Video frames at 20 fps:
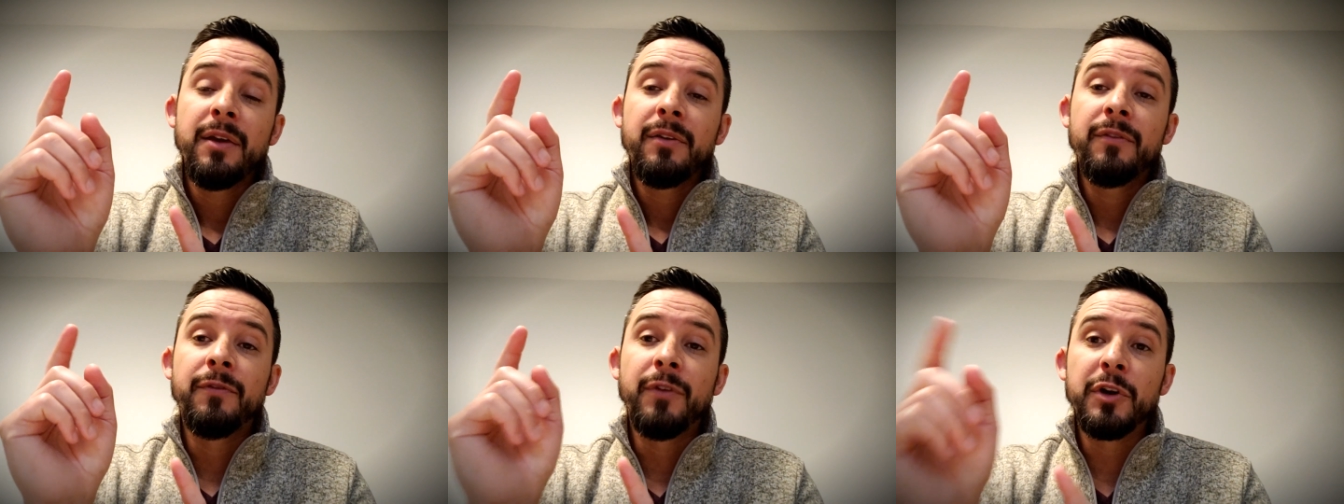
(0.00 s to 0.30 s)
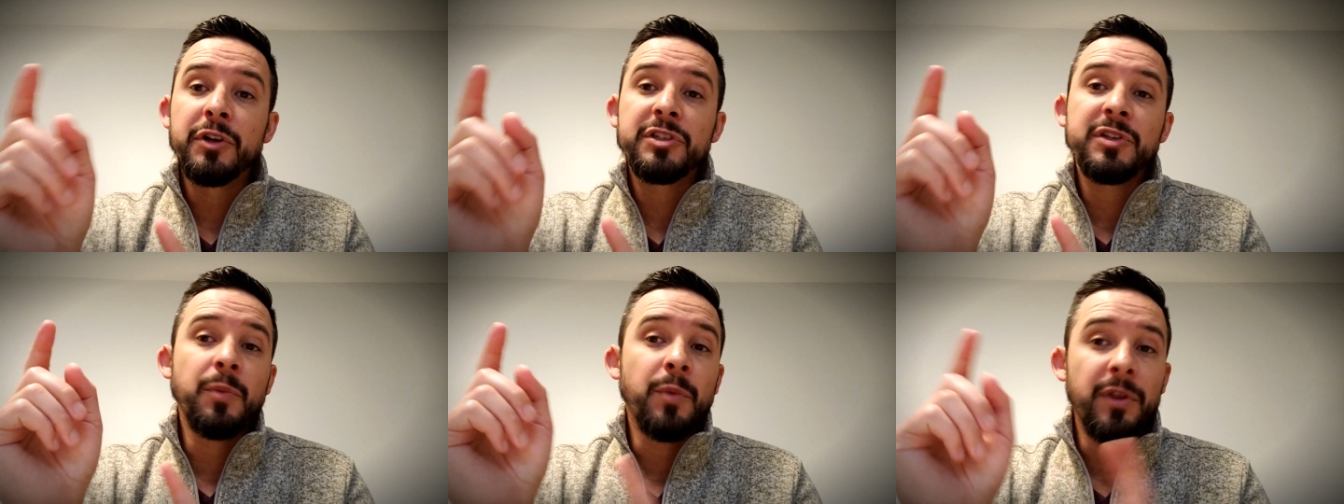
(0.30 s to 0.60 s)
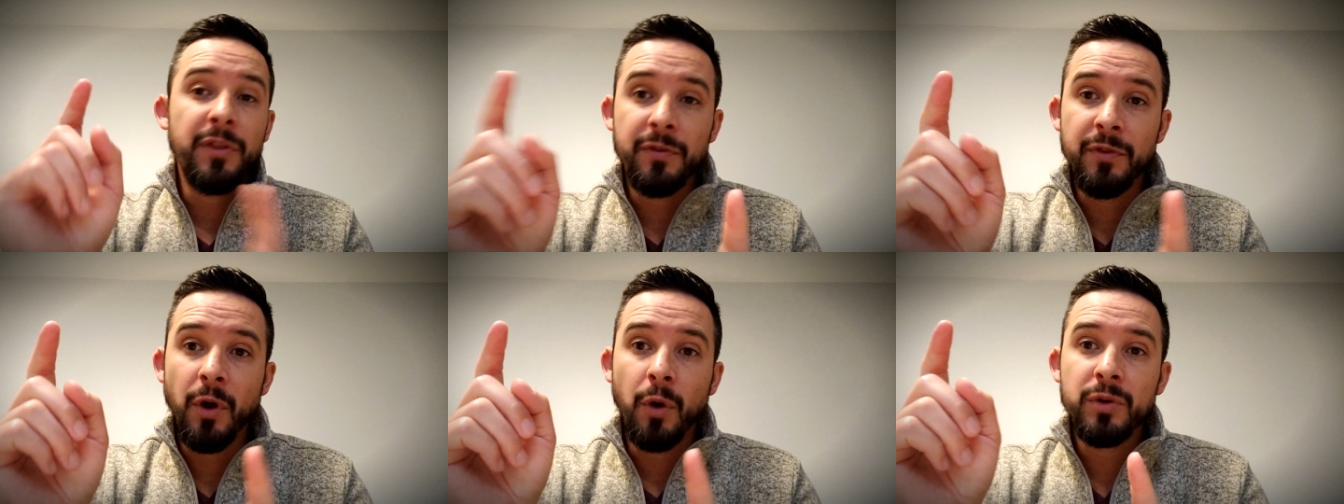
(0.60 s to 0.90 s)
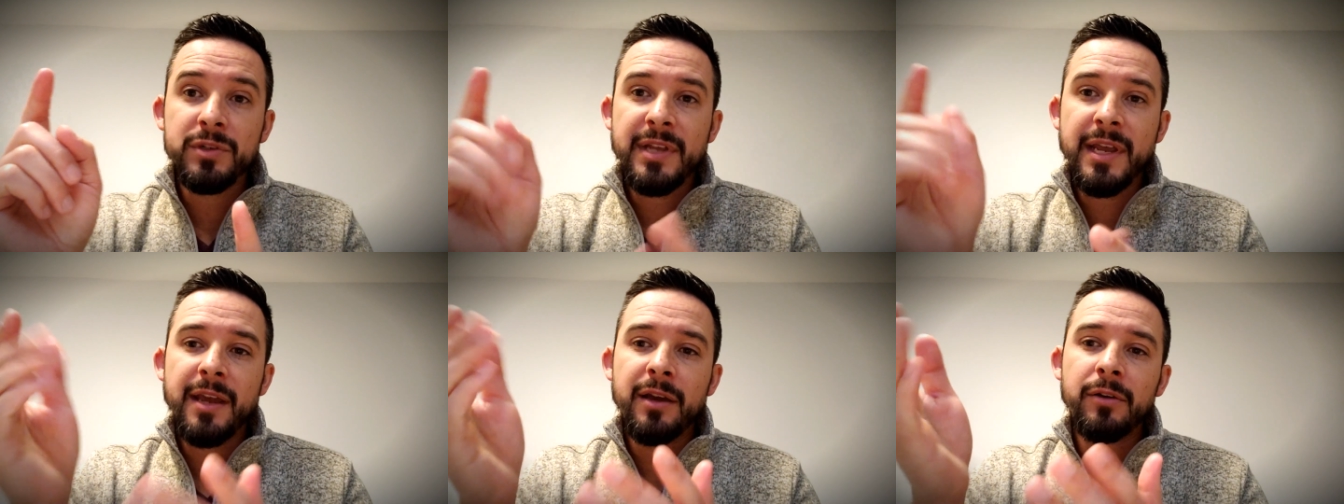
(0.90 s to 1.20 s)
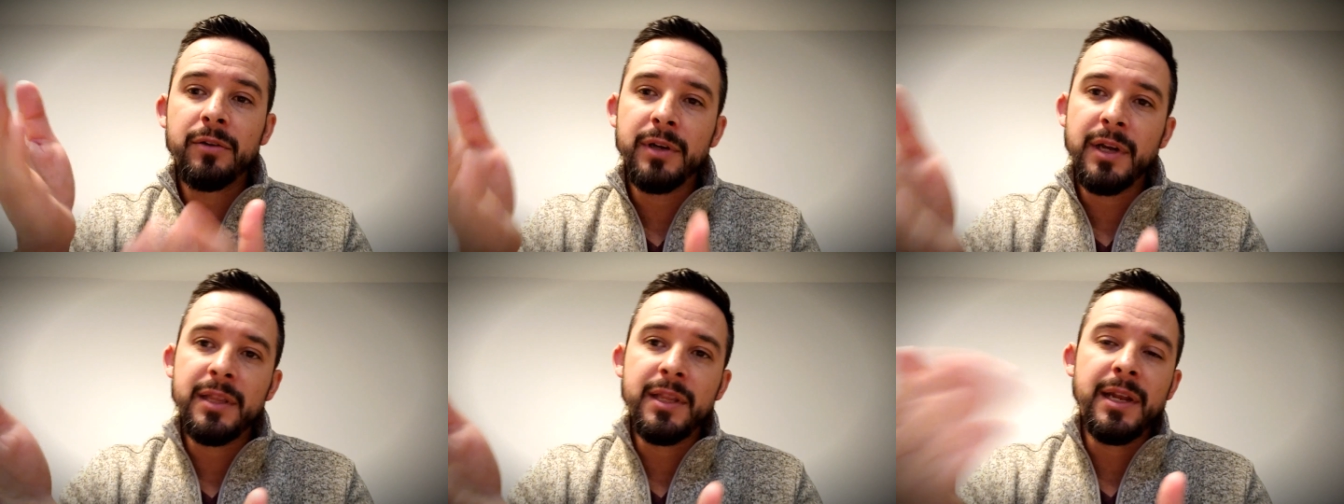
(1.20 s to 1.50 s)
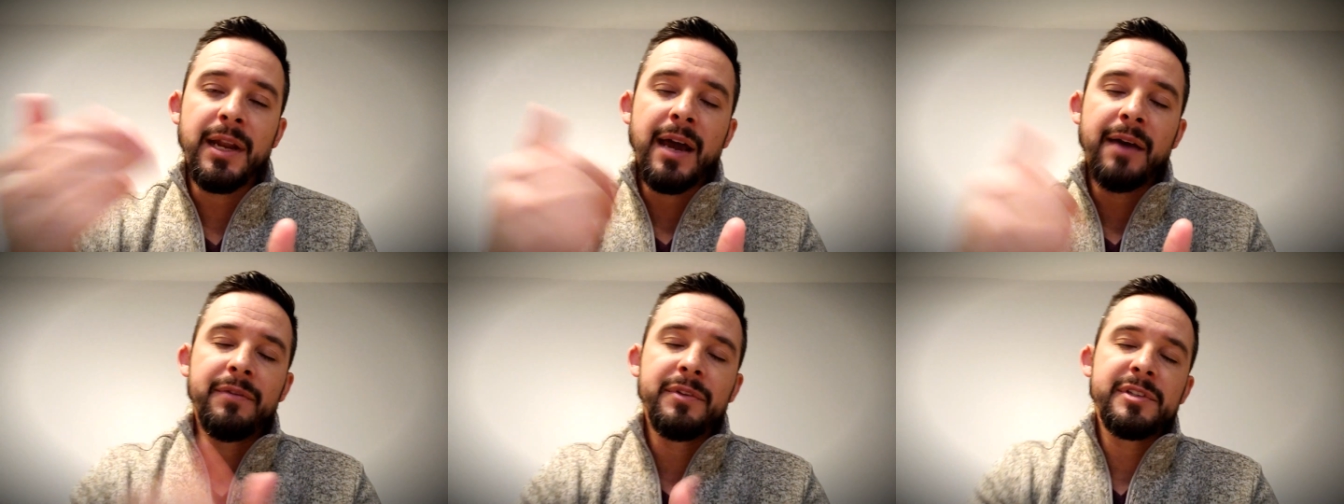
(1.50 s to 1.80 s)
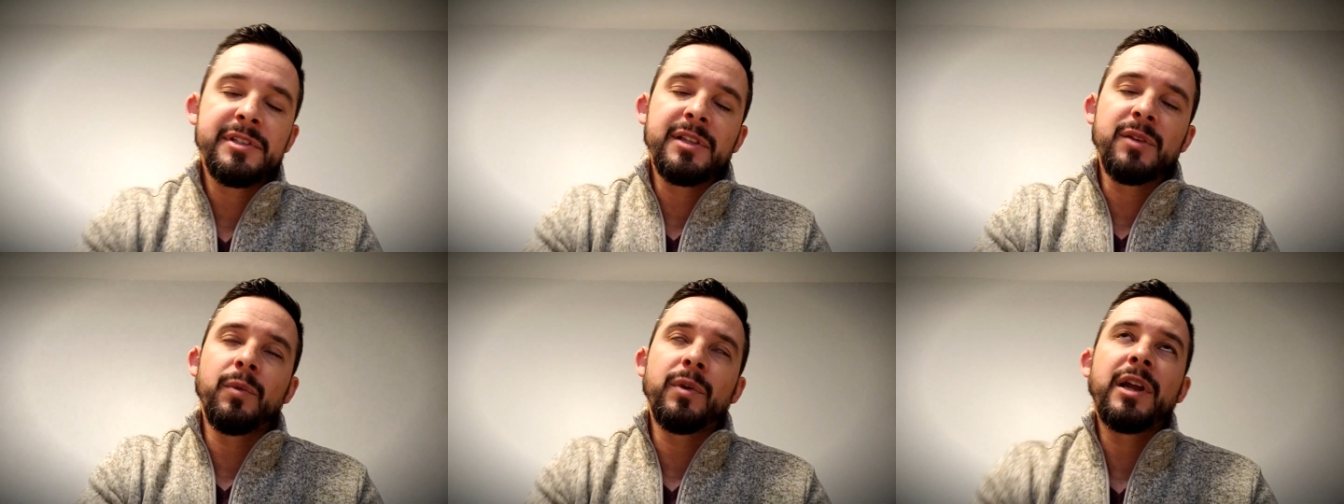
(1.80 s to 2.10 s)
version with no tail, and then
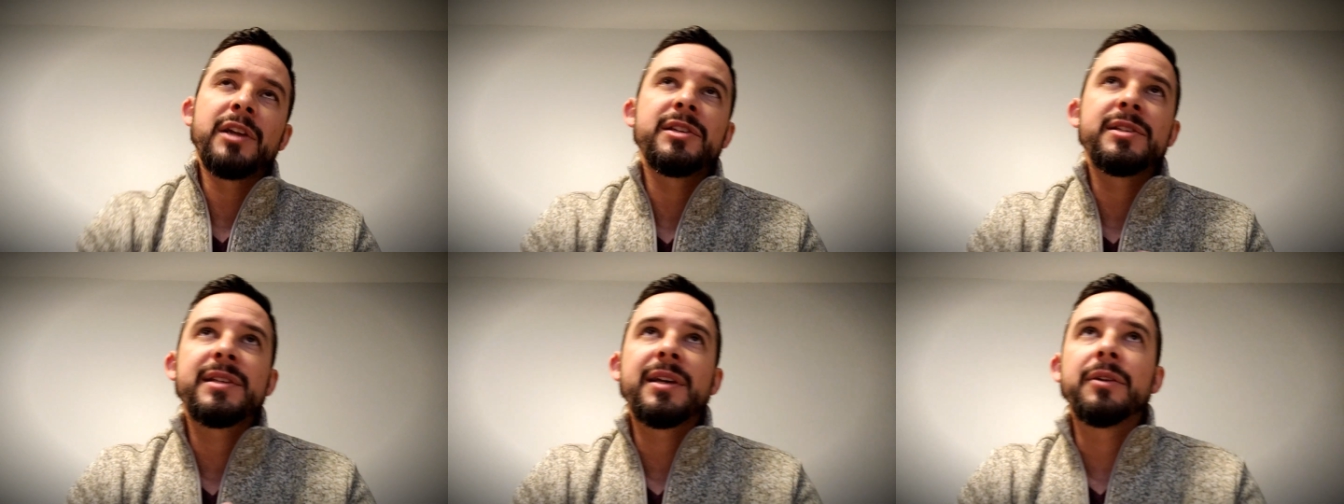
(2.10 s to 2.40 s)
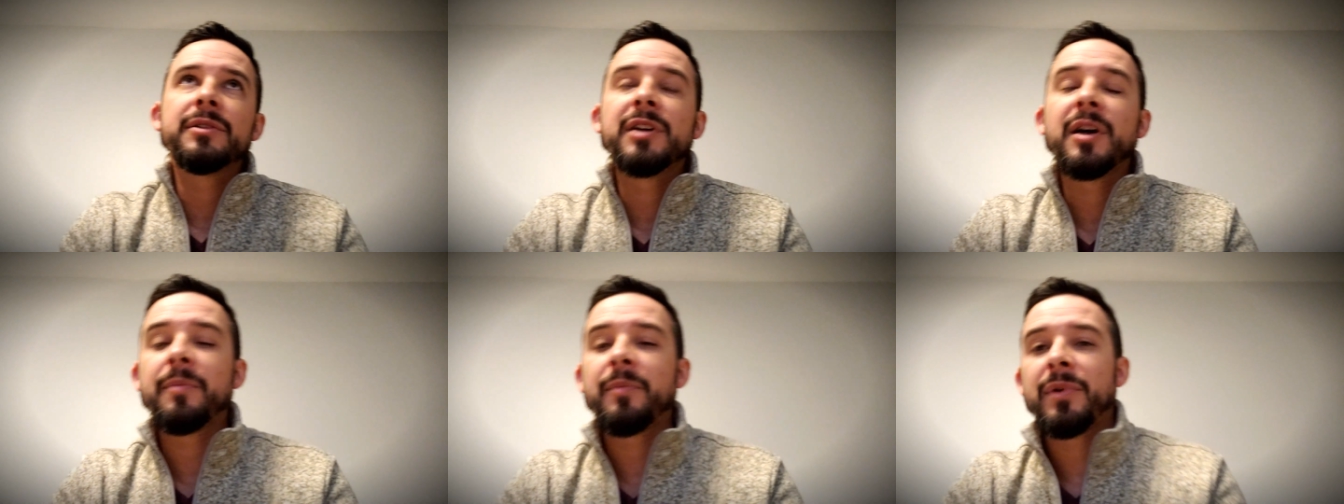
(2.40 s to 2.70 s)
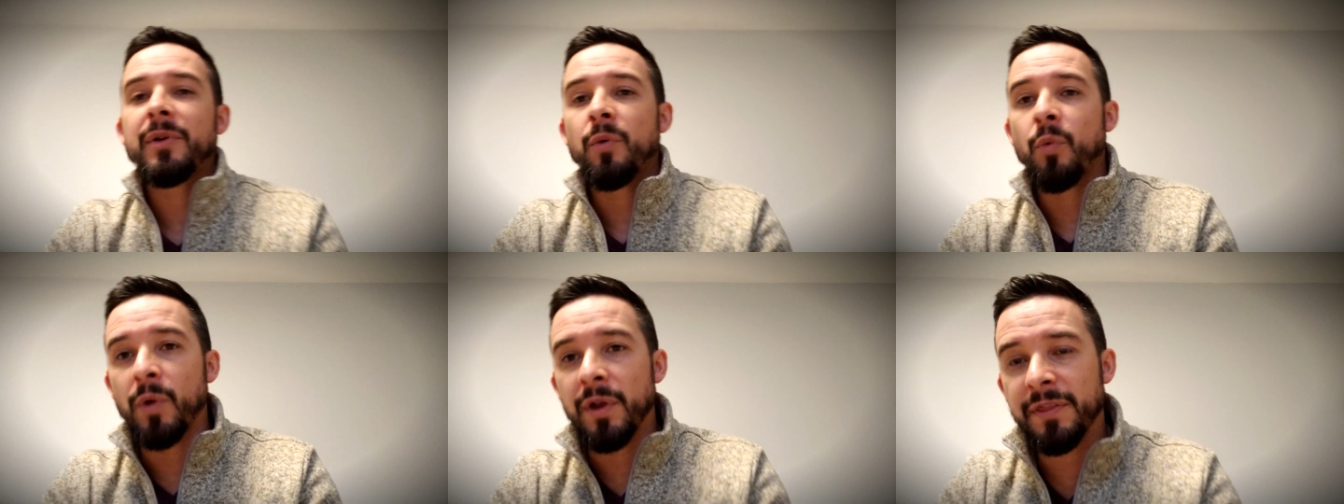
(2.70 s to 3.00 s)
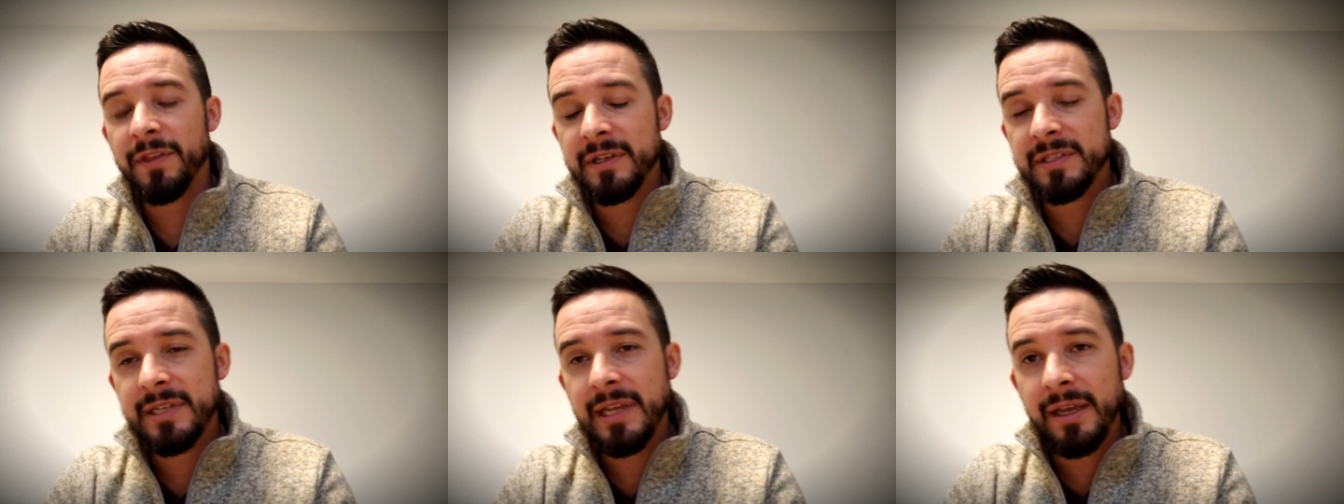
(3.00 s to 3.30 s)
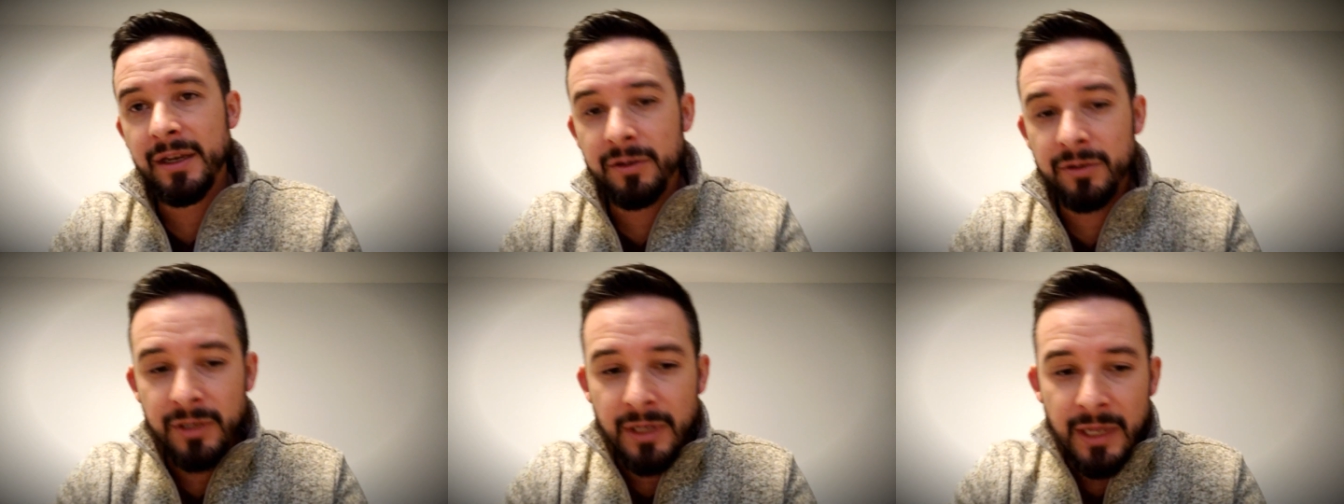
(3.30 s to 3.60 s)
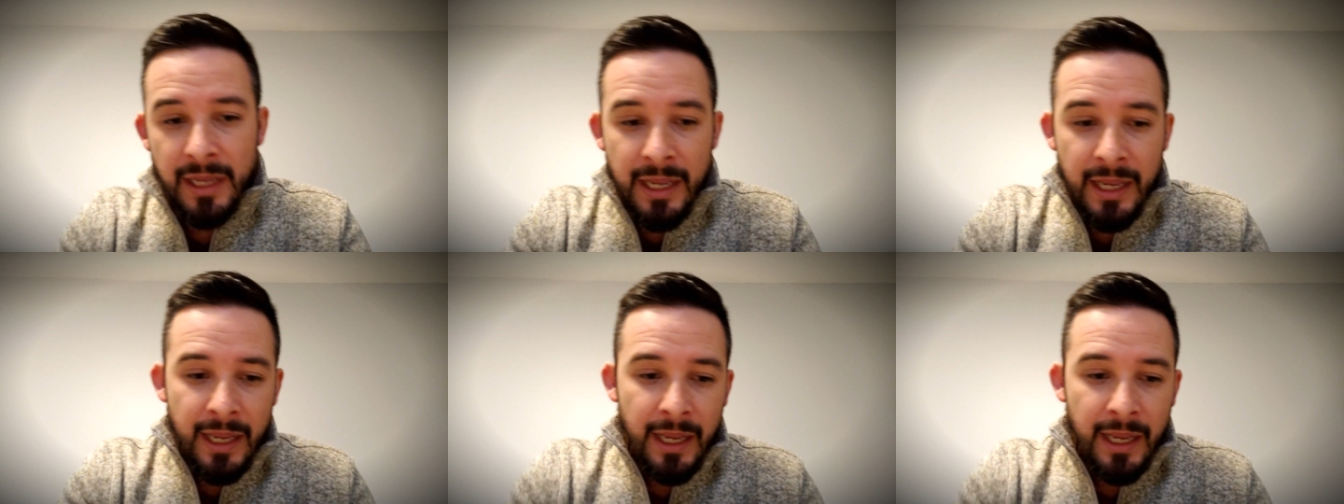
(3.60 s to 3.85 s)
obviously the one I just held up with a tail.